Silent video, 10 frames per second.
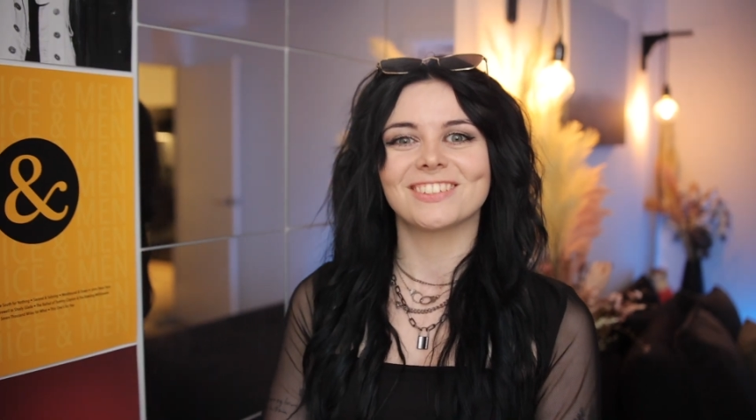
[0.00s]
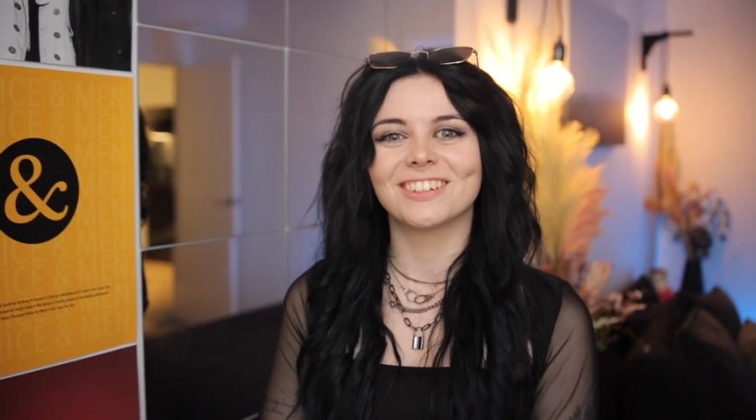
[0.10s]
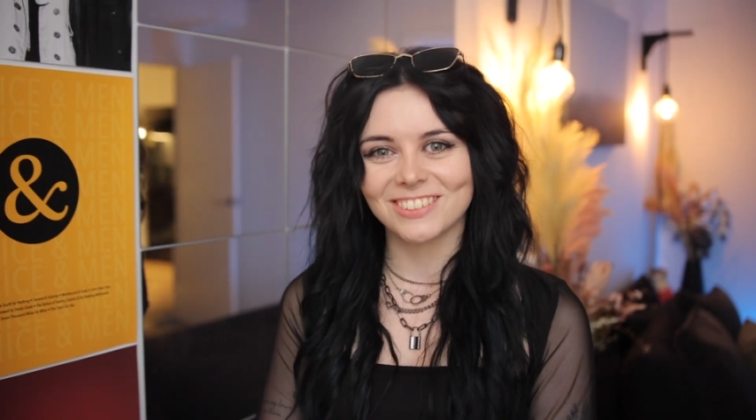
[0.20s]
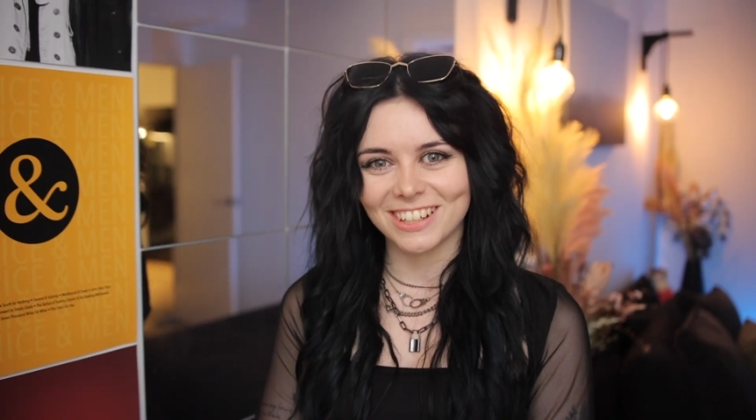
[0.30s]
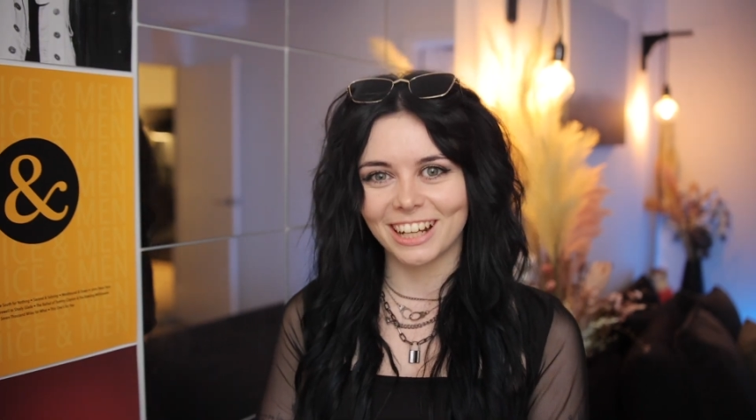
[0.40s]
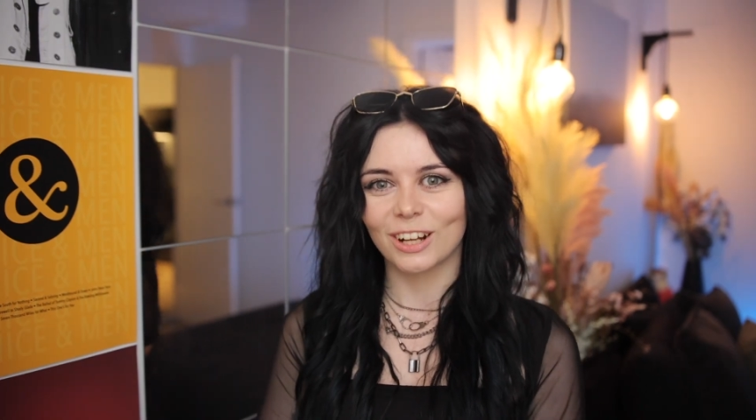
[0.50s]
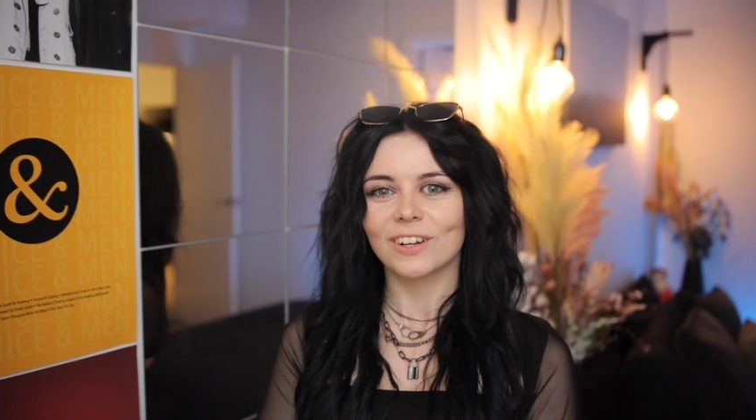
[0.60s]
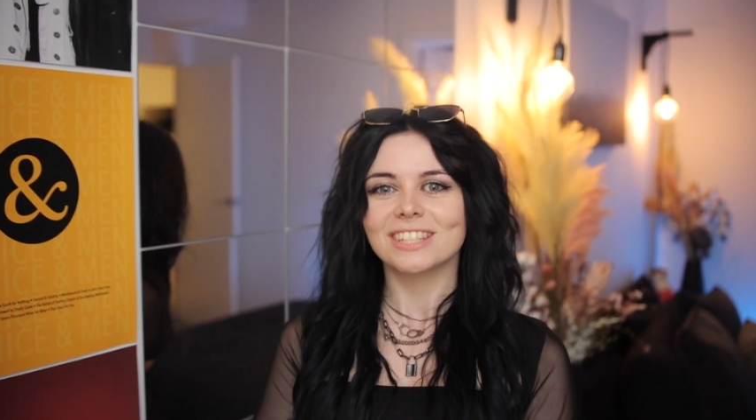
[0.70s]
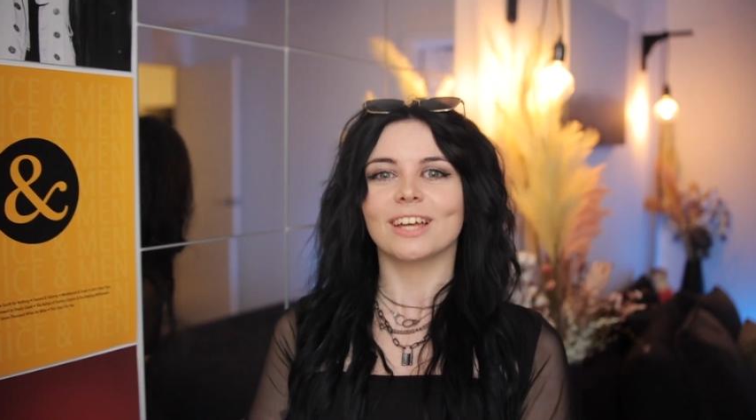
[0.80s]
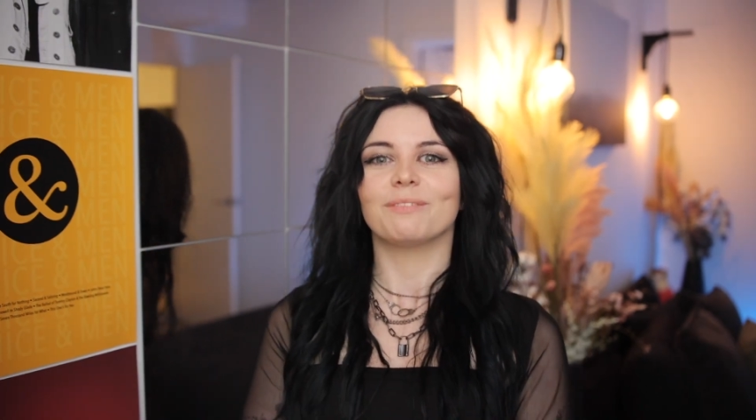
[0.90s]
or trying to
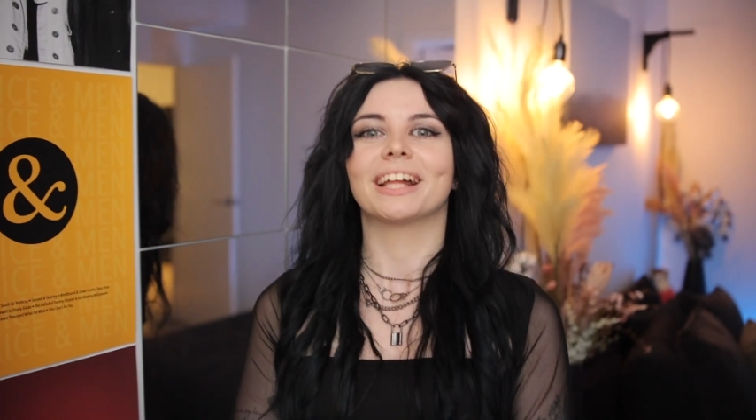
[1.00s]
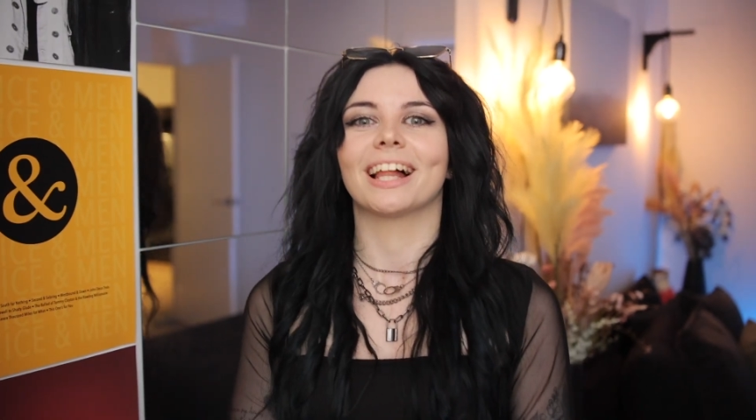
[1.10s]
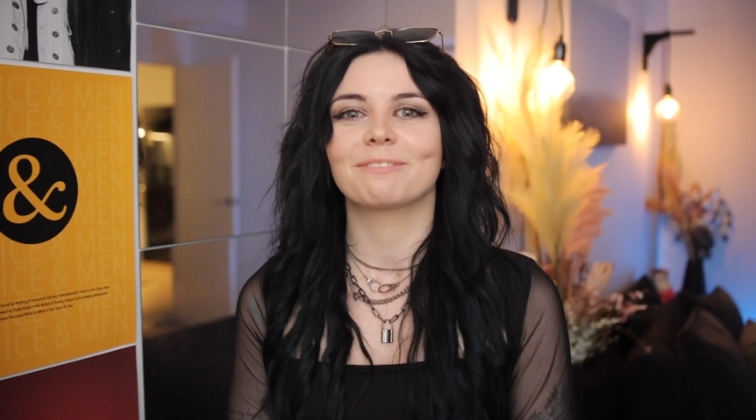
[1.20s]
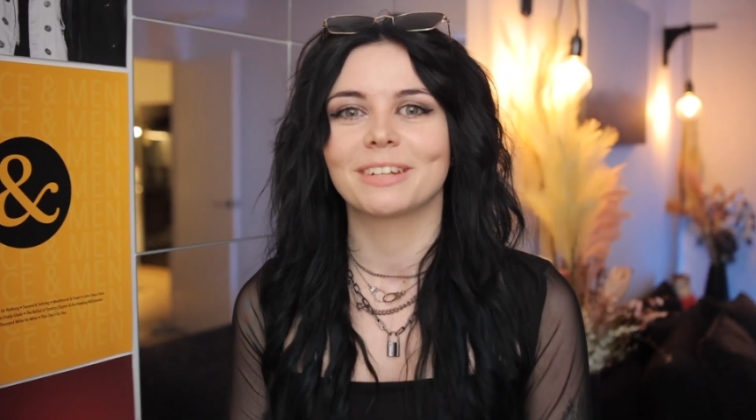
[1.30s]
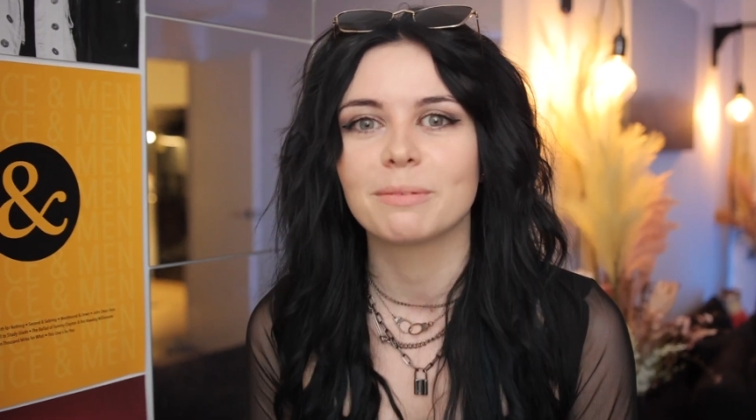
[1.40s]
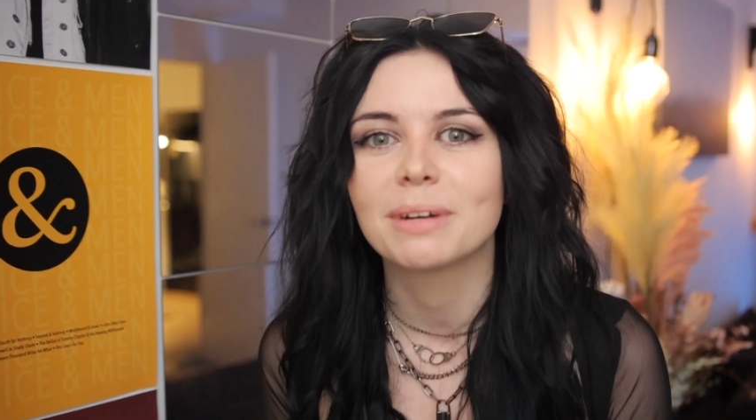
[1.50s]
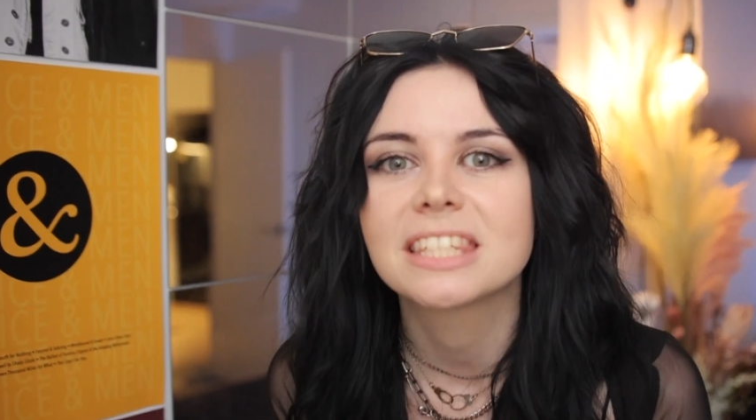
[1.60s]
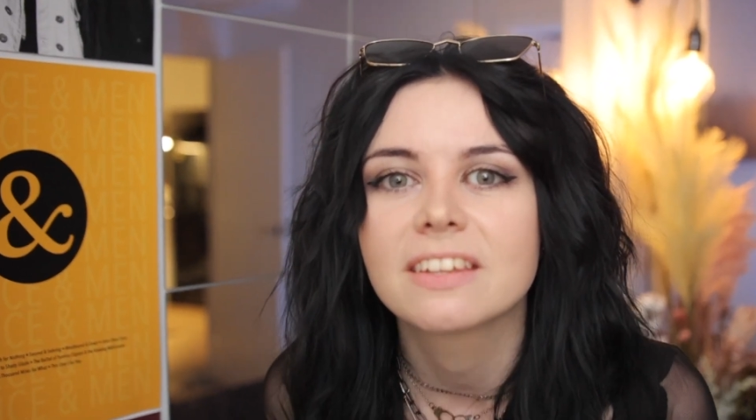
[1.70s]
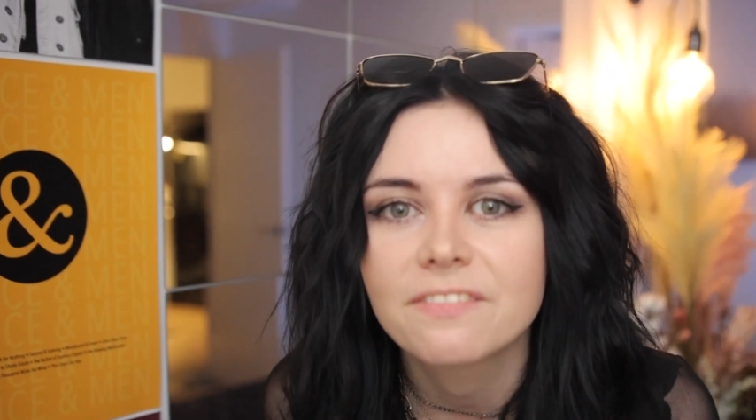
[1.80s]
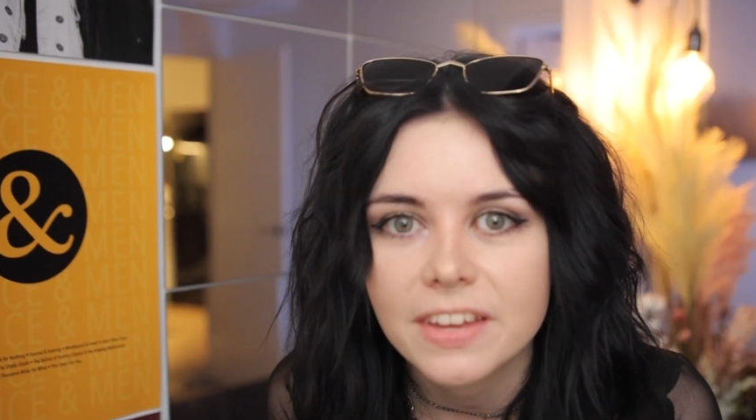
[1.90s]
quit something like me and my
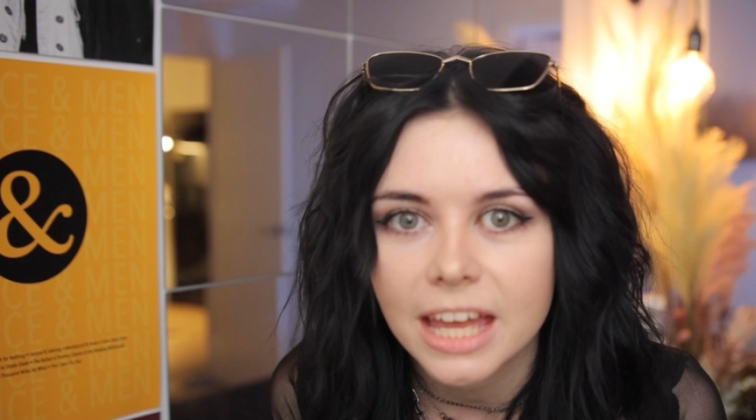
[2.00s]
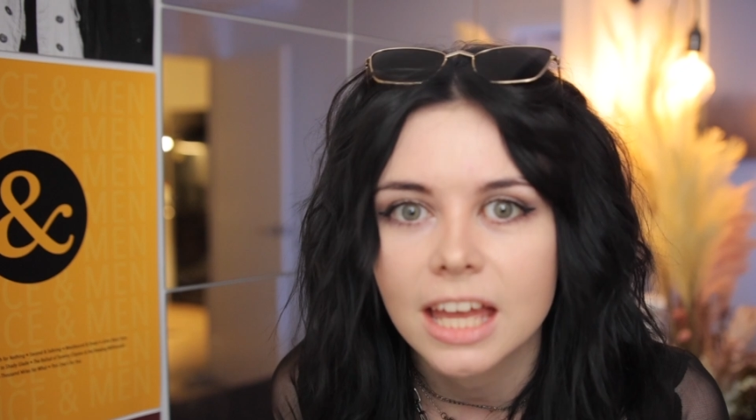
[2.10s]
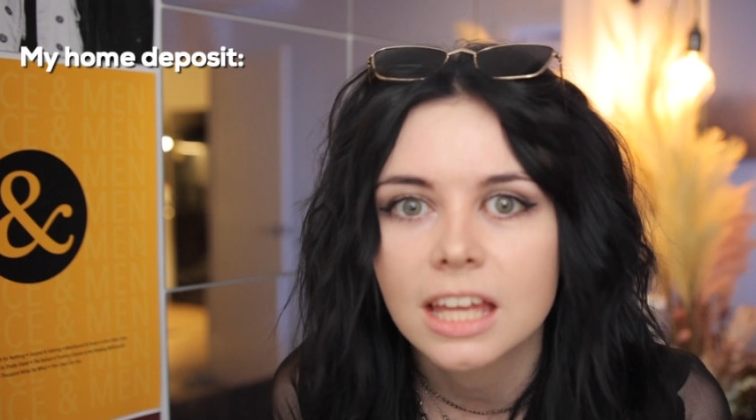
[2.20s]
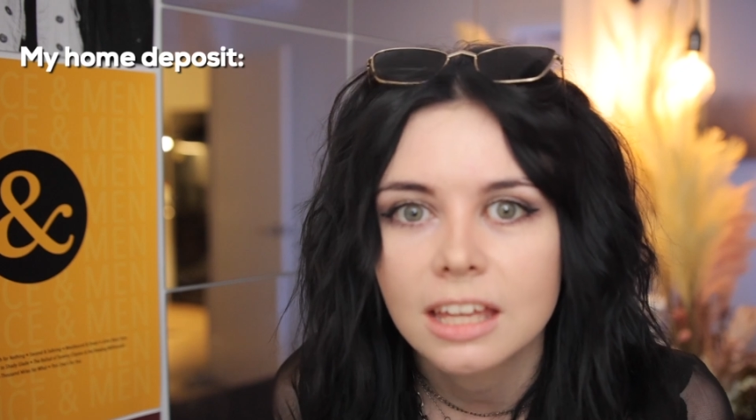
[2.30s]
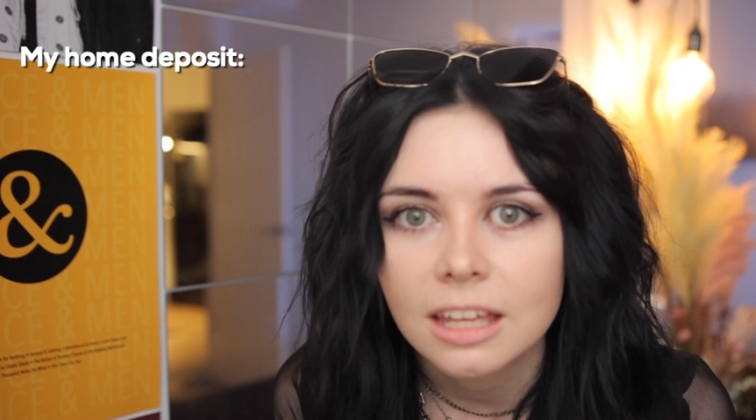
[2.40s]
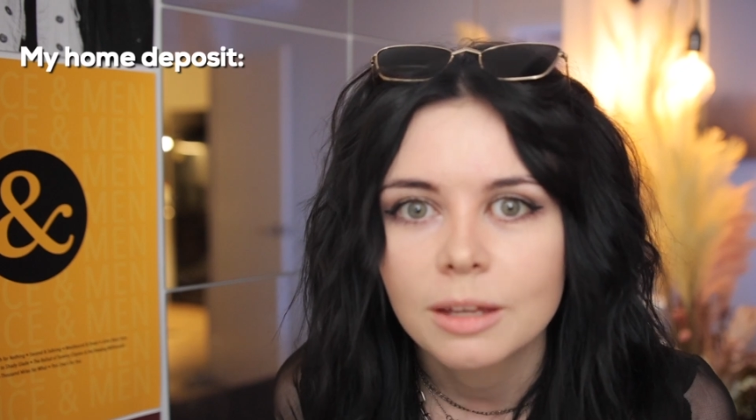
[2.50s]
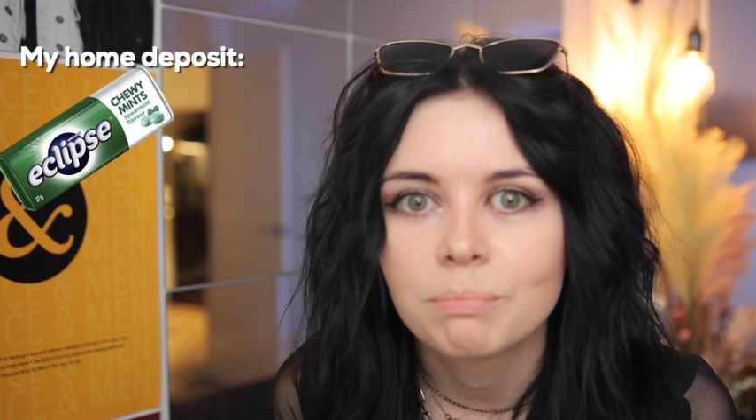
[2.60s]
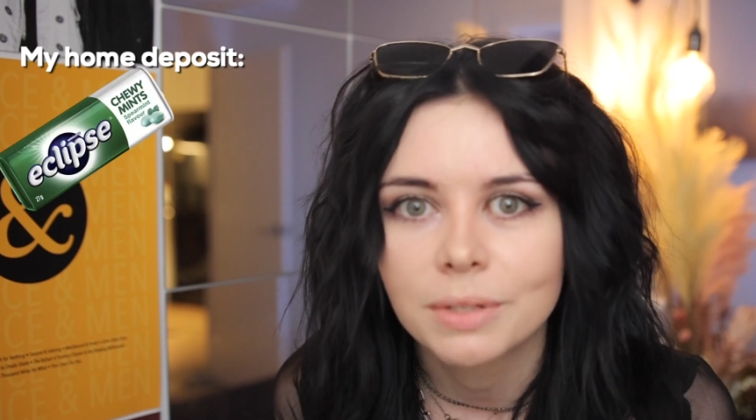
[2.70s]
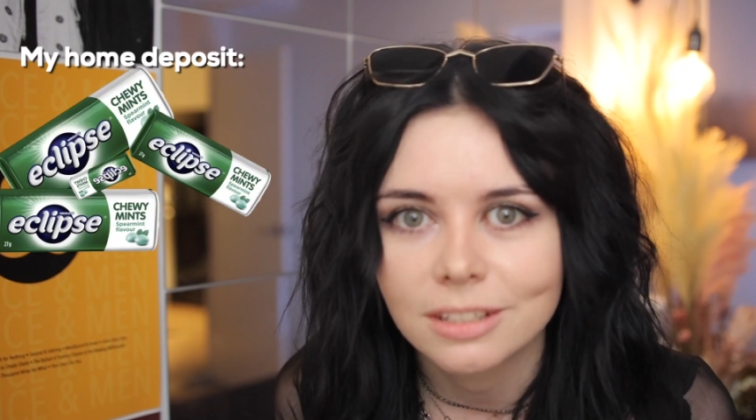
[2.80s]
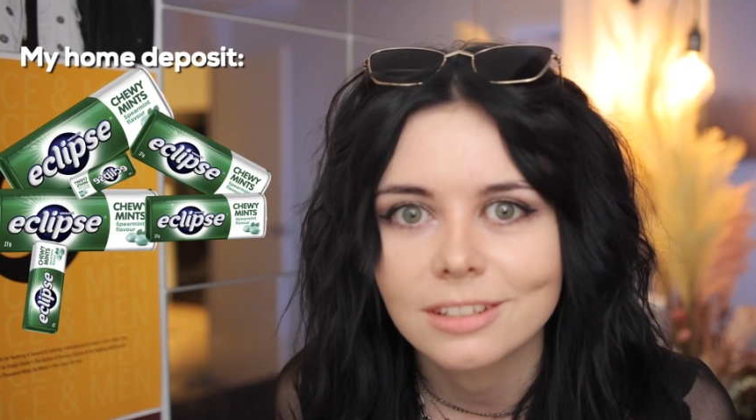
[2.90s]
severe mint